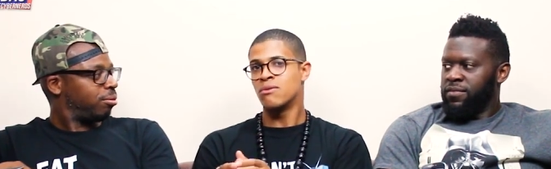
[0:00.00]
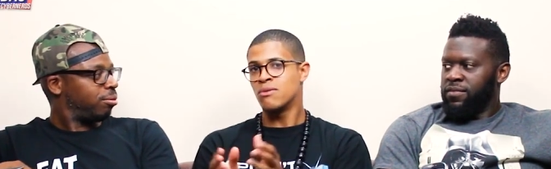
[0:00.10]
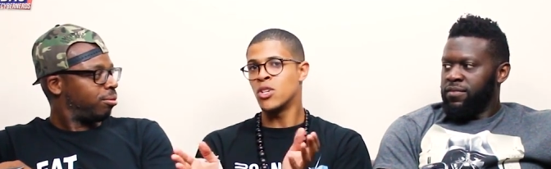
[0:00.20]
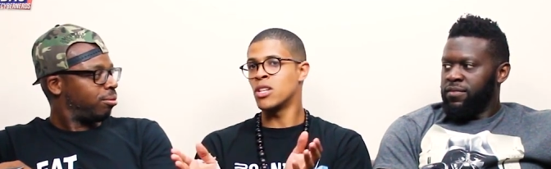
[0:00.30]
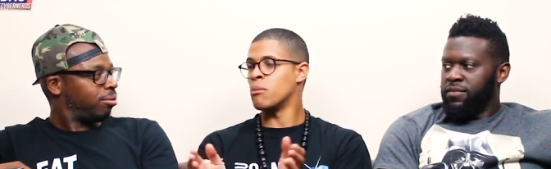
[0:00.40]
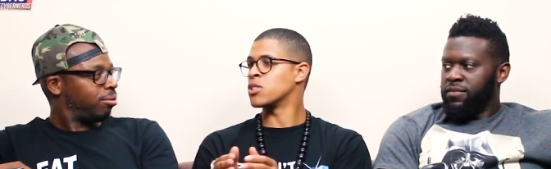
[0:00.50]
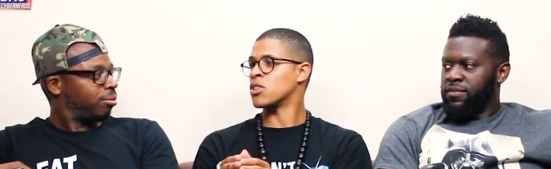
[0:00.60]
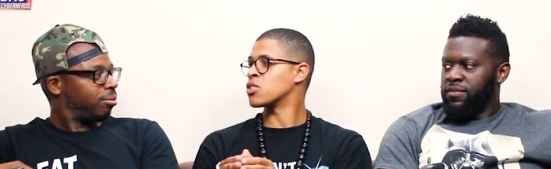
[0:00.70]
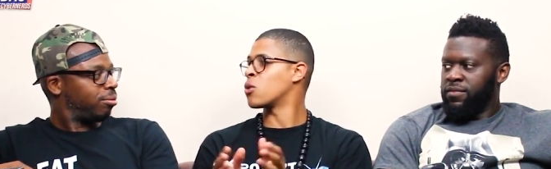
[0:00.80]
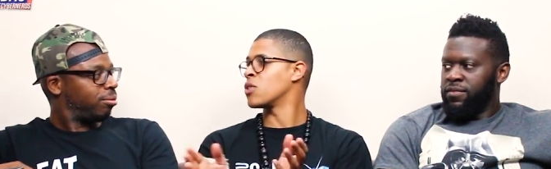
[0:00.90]
Speaker 1: Your numbers
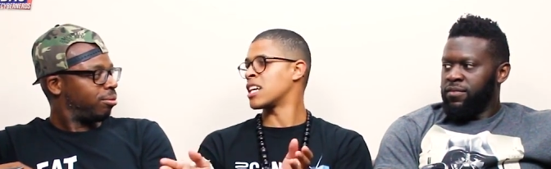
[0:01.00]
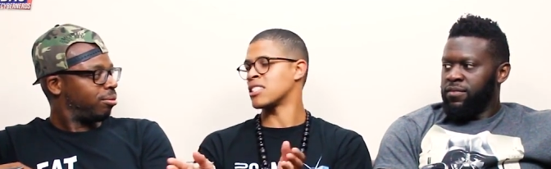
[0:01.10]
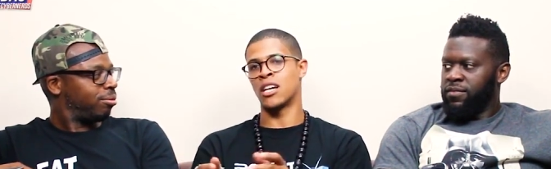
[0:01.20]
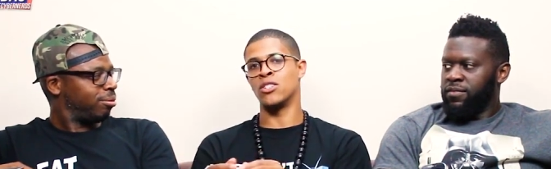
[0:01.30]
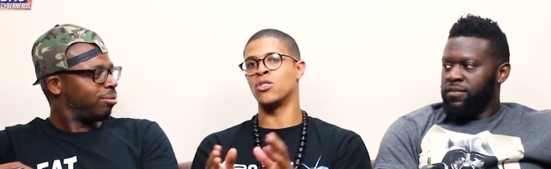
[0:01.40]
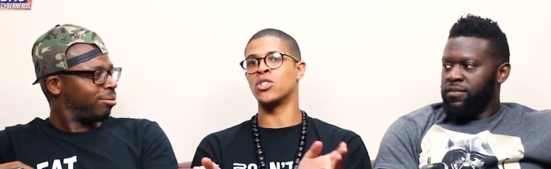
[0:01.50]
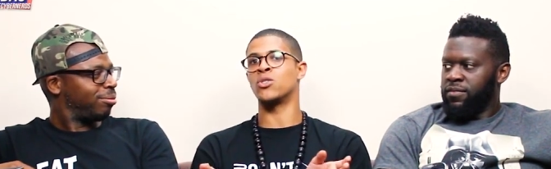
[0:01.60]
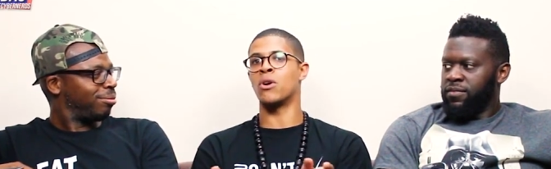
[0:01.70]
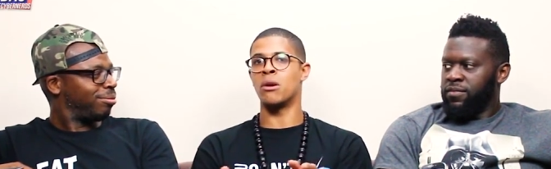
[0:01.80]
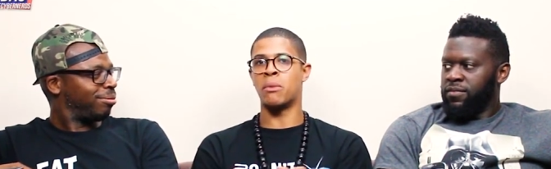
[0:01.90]
are so nice that you don't
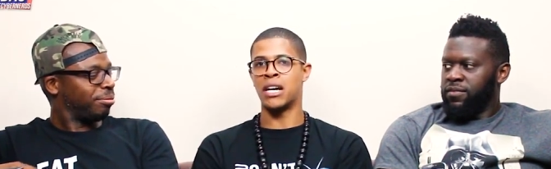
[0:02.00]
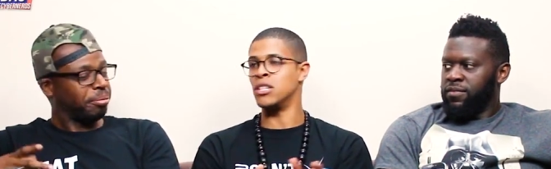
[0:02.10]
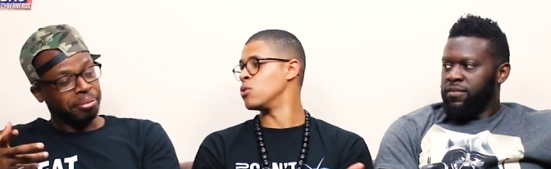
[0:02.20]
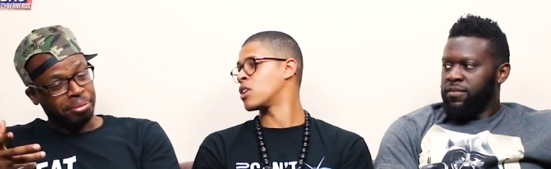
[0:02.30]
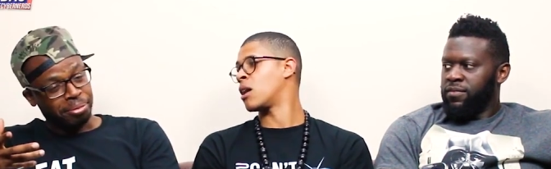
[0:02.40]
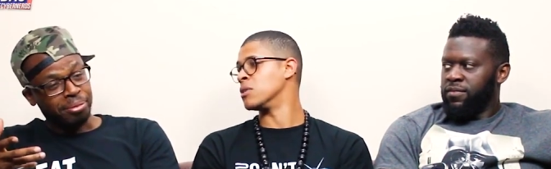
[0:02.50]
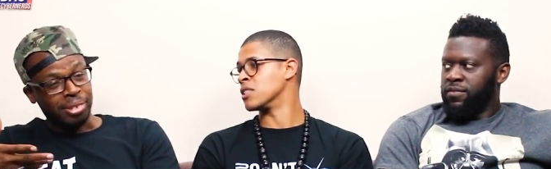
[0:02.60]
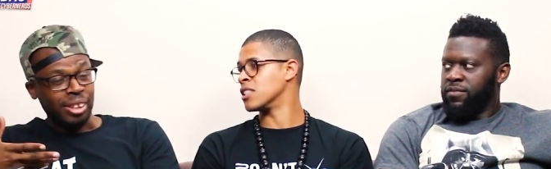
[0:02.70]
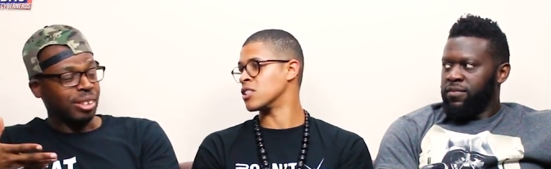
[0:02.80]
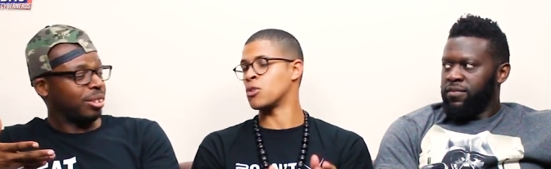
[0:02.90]
need to worry about
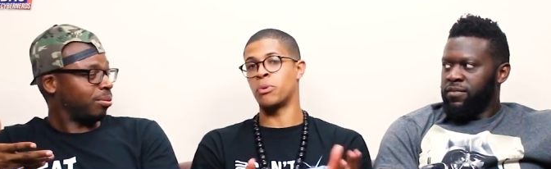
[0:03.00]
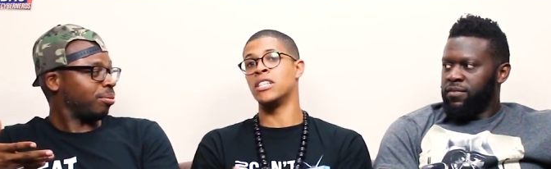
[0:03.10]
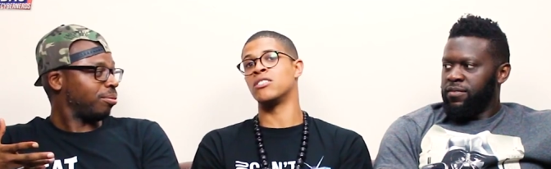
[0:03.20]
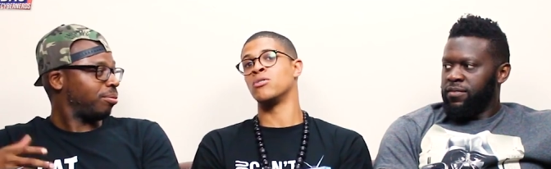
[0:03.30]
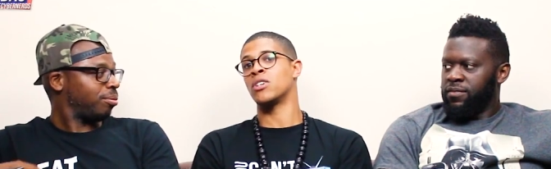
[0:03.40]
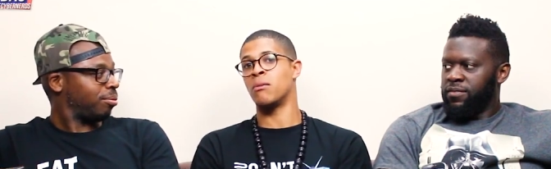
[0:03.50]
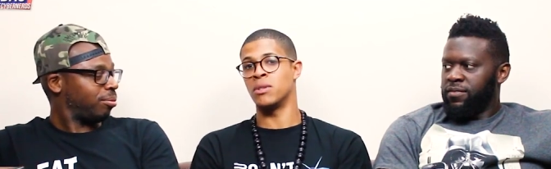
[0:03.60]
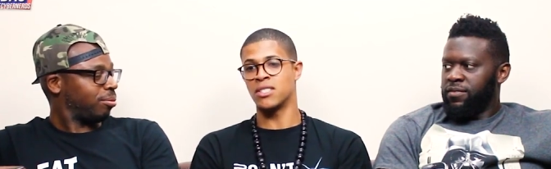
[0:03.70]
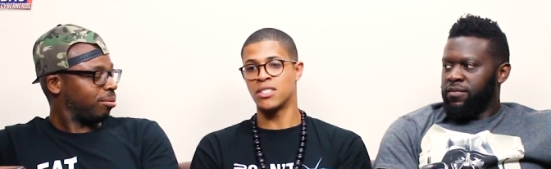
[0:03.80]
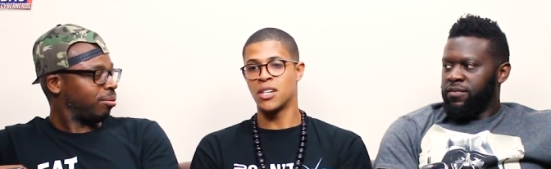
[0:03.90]
newcomers to mm-hmm. please
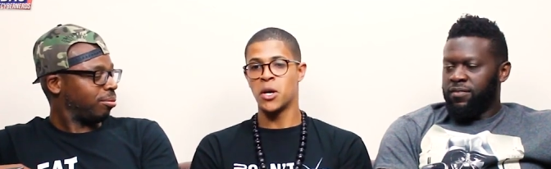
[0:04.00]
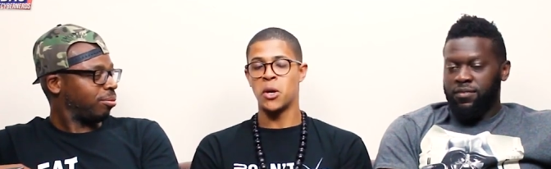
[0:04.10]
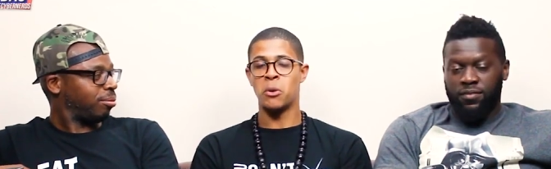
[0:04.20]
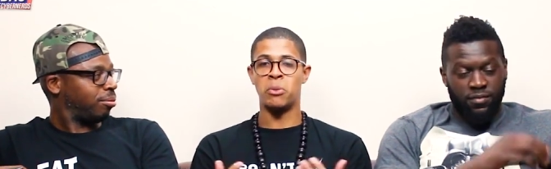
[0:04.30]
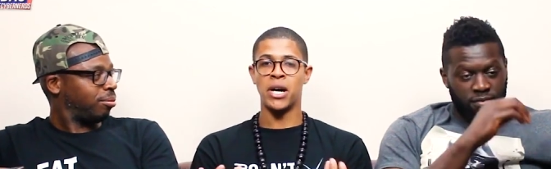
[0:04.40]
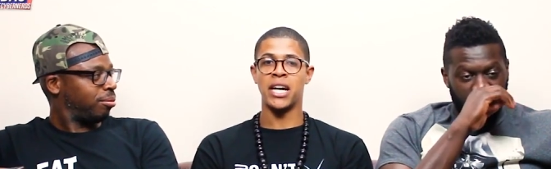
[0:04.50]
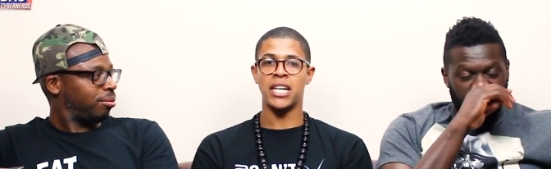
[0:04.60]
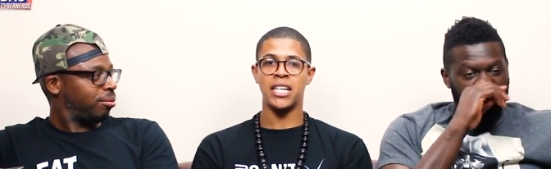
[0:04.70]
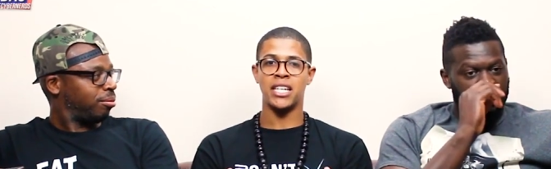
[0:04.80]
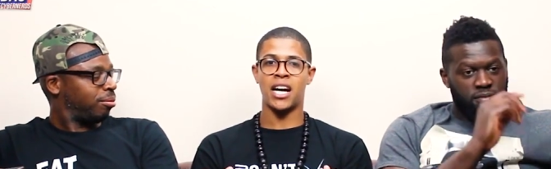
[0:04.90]
newcomers, mm-hmm.
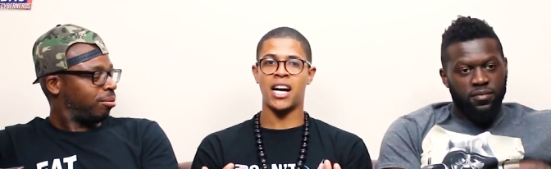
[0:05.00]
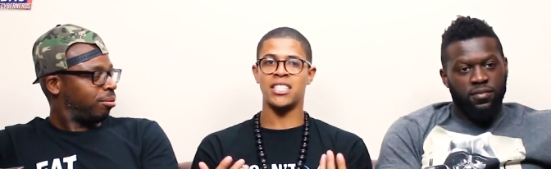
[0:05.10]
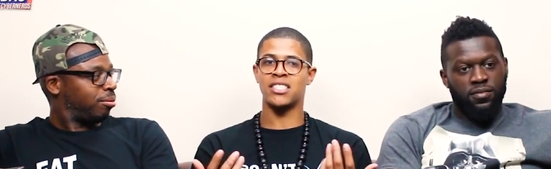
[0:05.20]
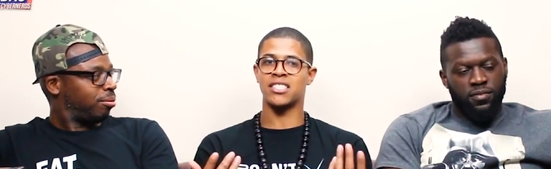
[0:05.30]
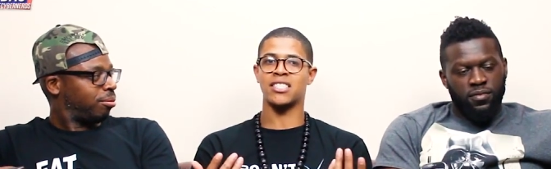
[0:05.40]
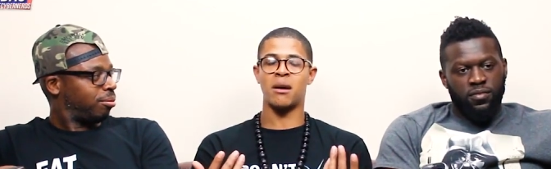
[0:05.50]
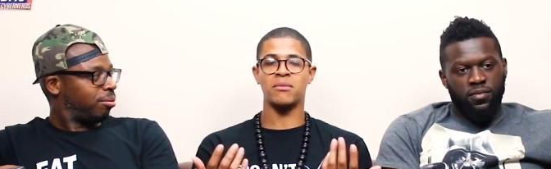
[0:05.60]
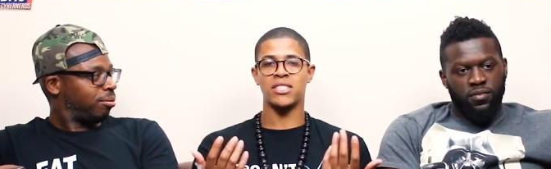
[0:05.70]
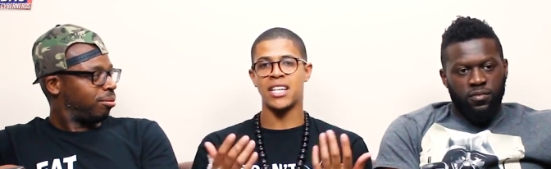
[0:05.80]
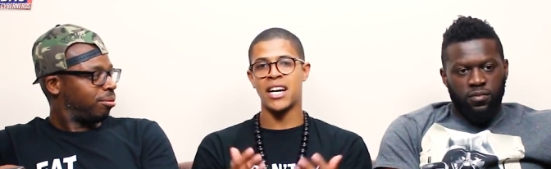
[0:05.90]
but I just,
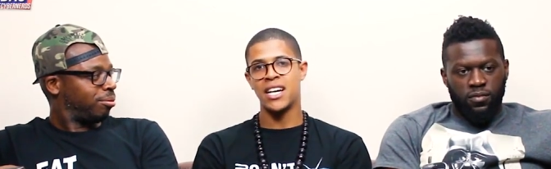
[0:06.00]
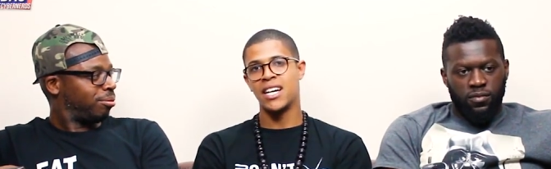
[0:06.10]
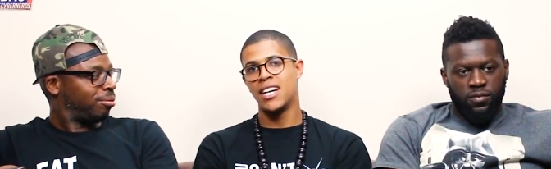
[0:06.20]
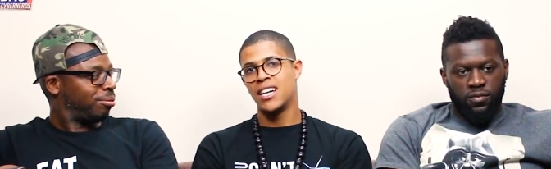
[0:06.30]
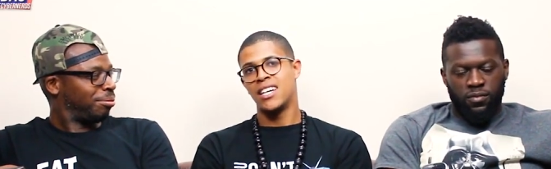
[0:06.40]
I'm just like,